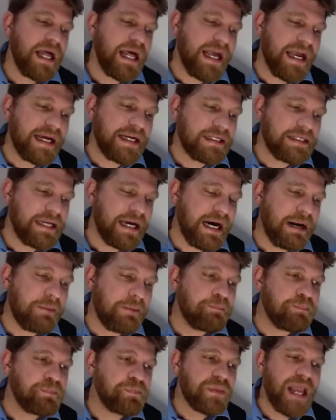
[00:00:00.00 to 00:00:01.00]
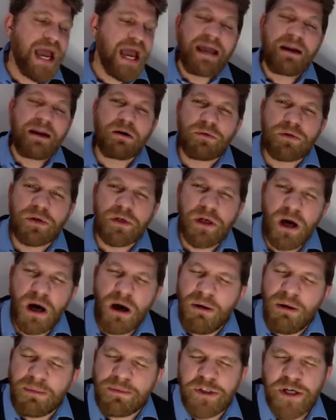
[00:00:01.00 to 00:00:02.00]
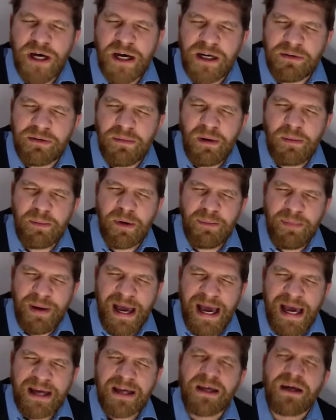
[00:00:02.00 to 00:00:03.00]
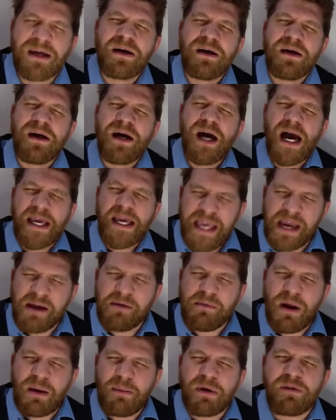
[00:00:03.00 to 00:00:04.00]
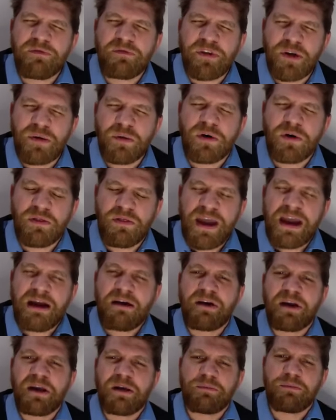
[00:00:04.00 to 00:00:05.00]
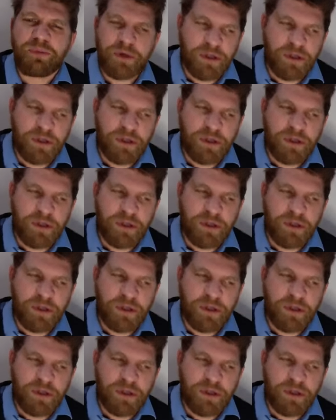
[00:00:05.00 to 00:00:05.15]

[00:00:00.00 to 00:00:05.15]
And I don't know. I'm trying to remember back. I can't remember if you were there in